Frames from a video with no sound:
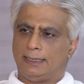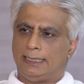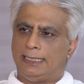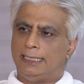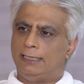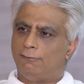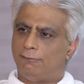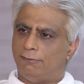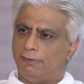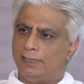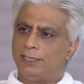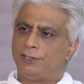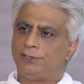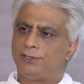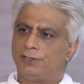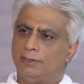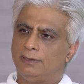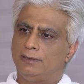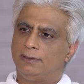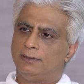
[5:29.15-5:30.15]

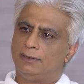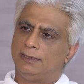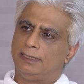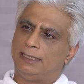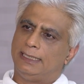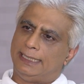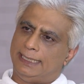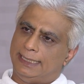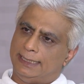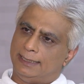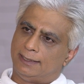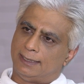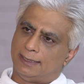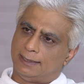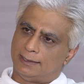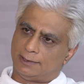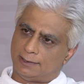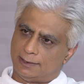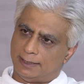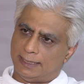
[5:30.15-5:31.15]
inflation,
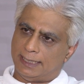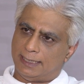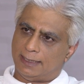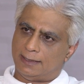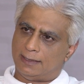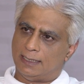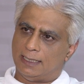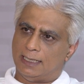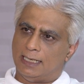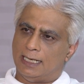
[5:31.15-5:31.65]
interest rate,